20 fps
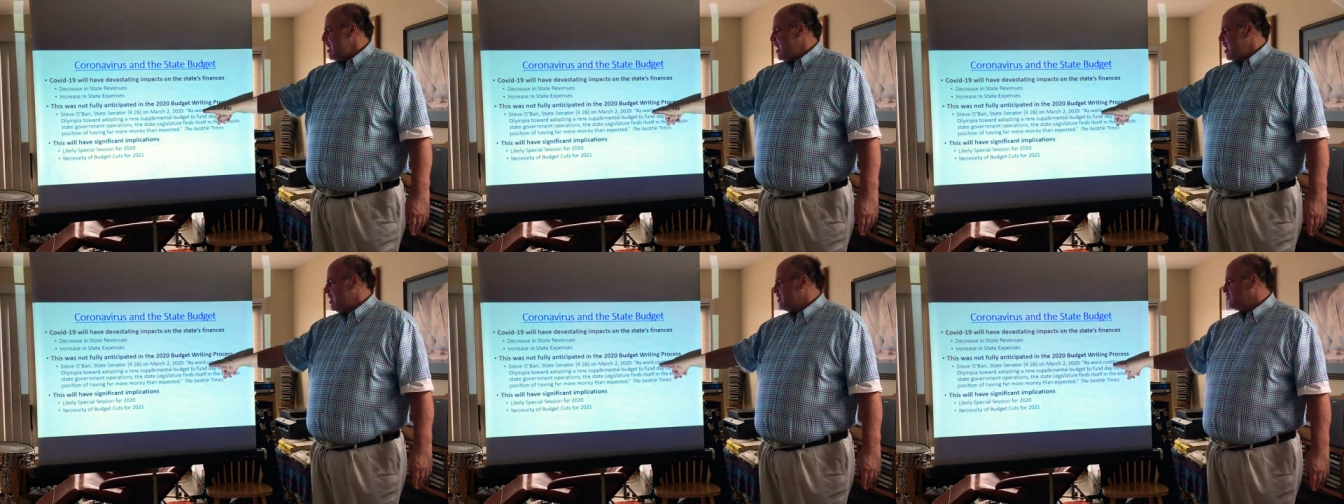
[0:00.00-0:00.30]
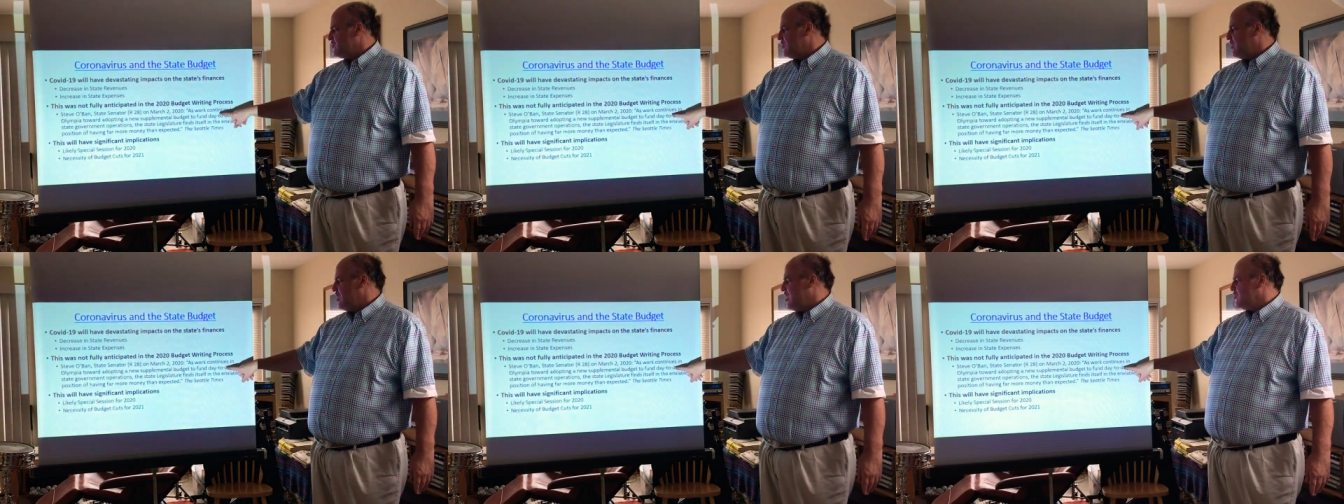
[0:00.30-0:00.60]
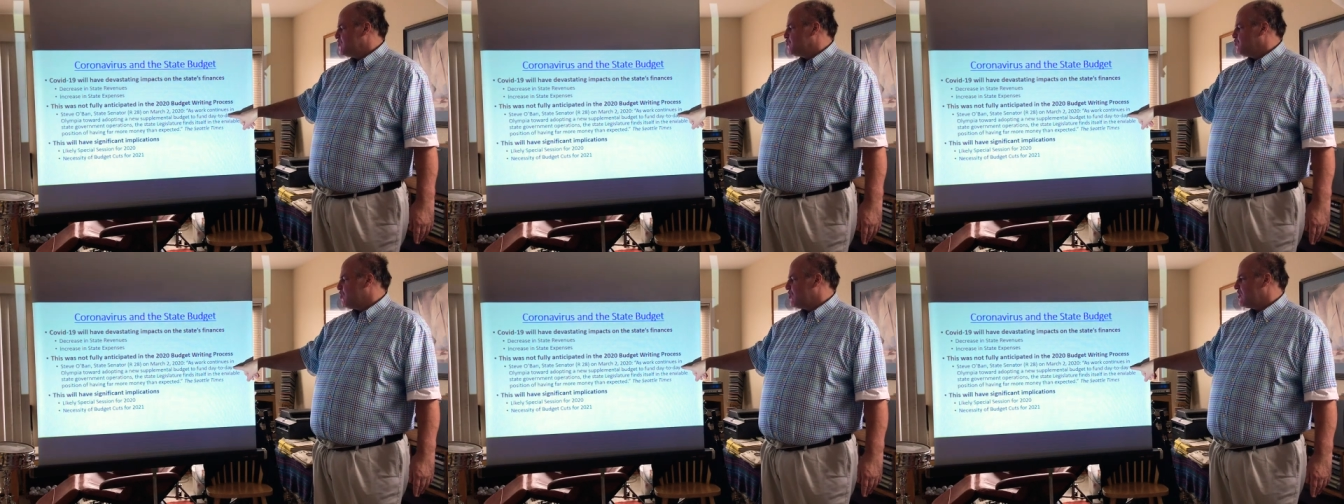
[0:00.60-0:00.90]

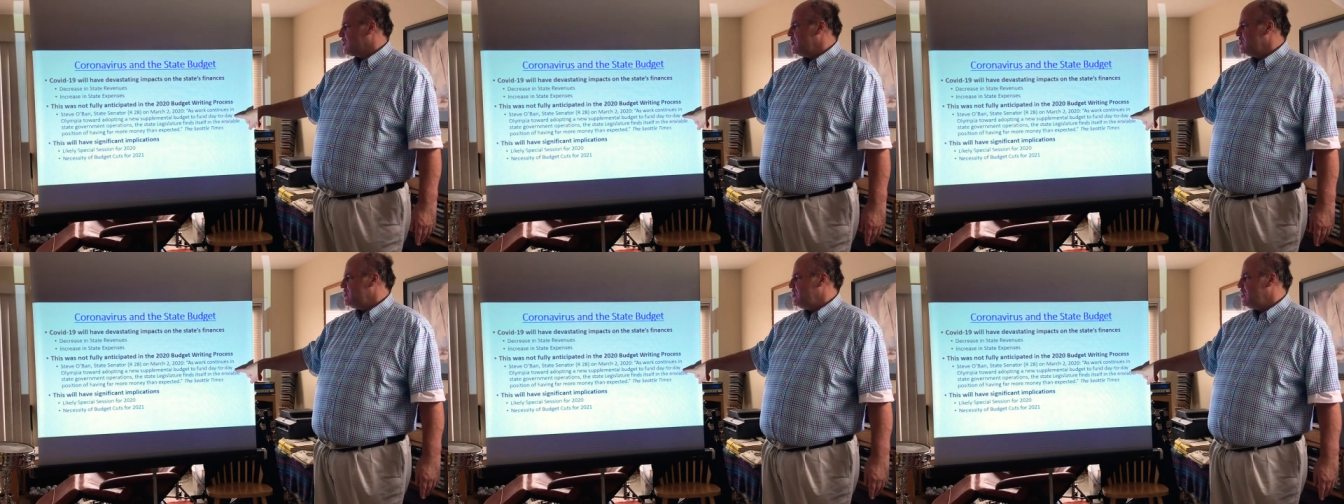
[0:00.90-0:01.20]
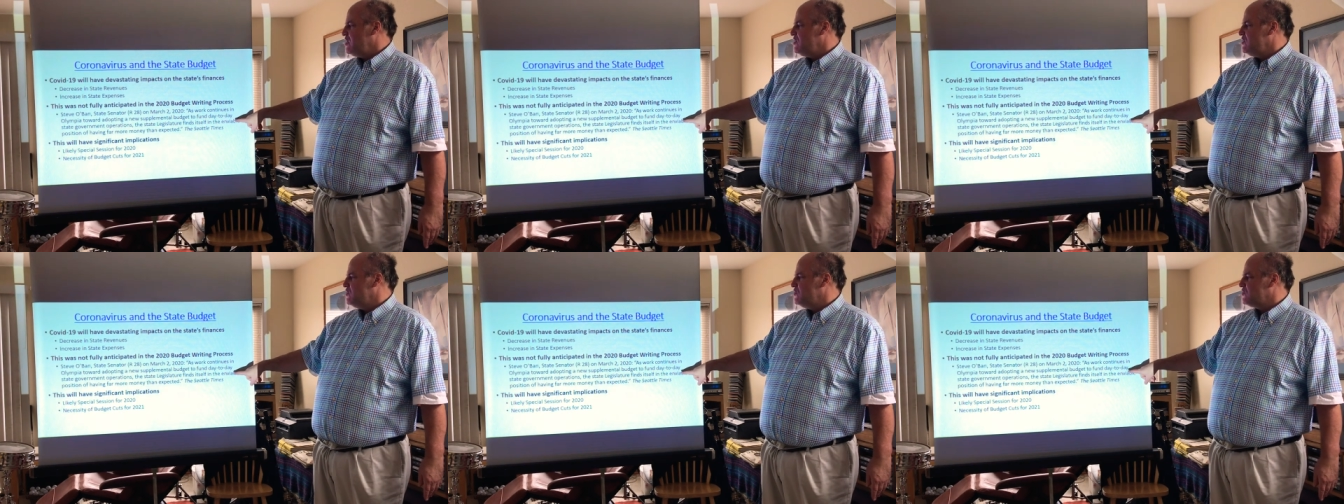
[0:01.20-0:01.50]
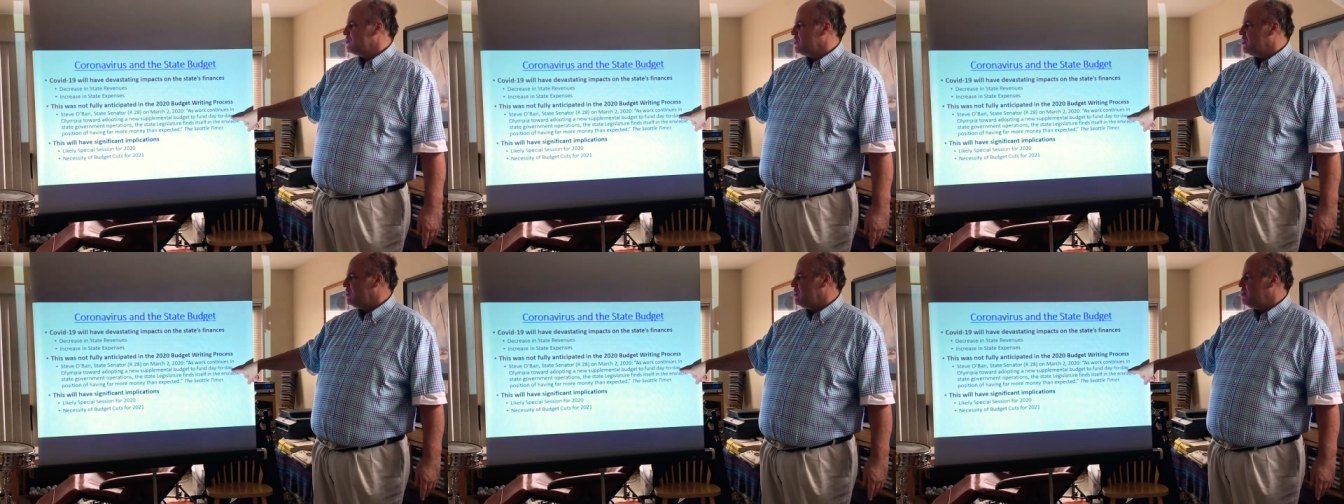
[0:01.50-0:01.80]
As work
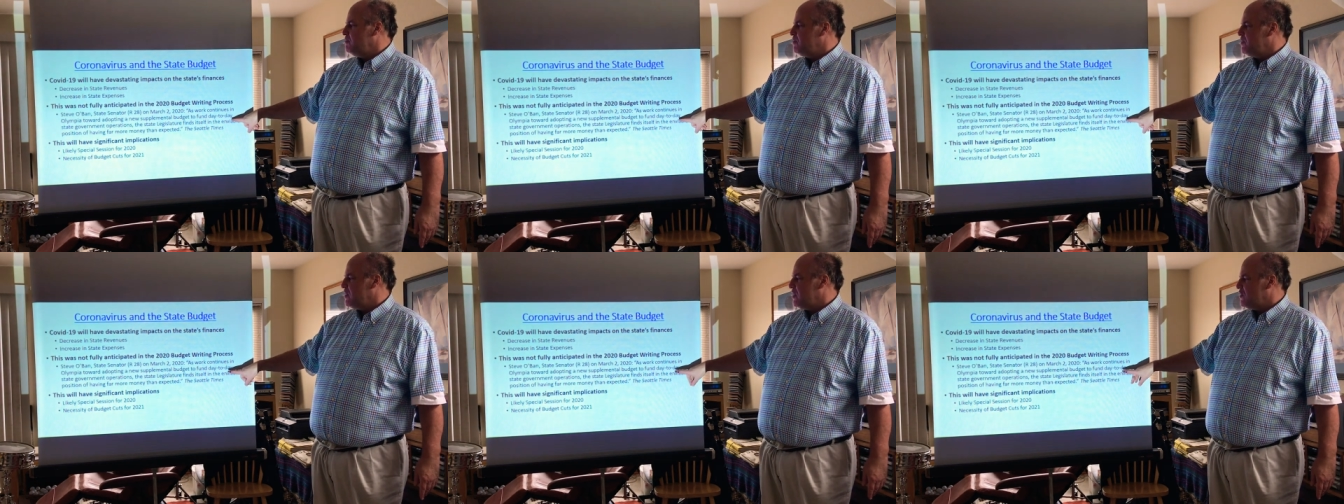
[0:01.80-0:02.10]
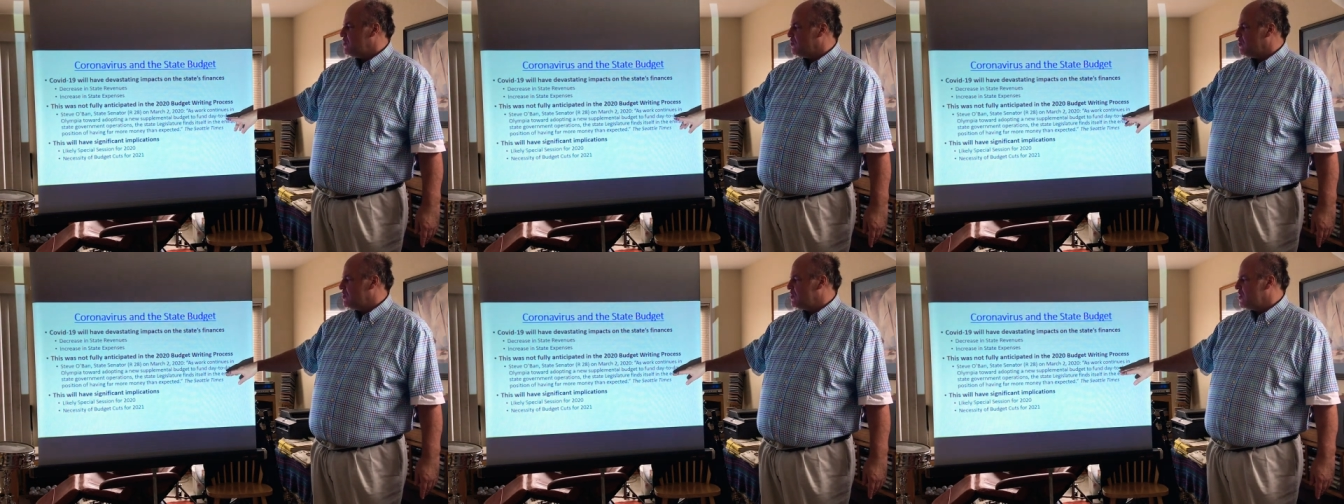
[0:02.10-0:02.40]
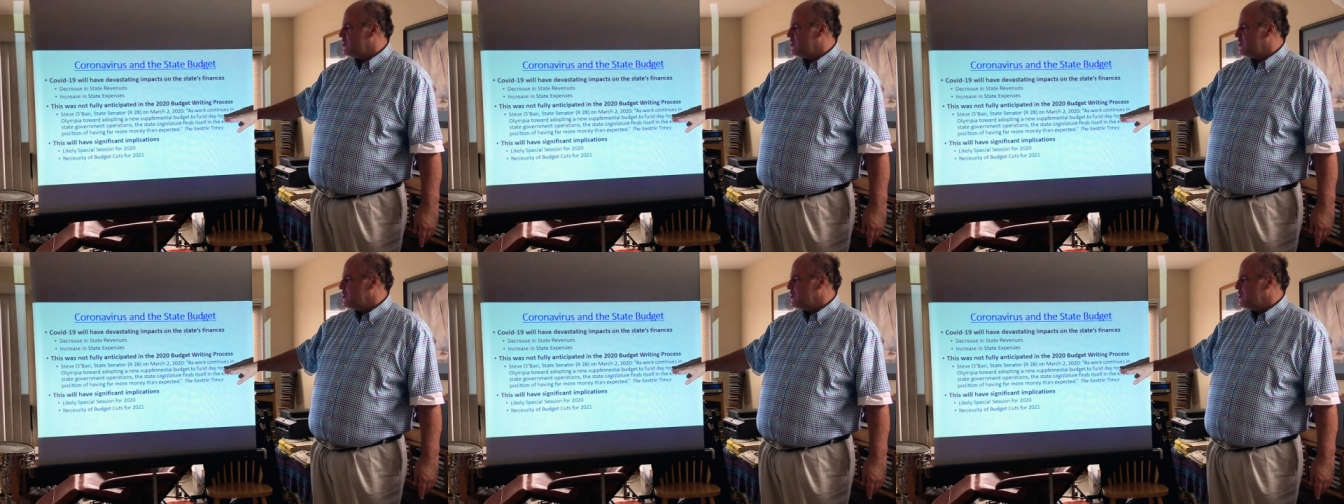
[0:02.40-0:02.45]
continues in Olympia toward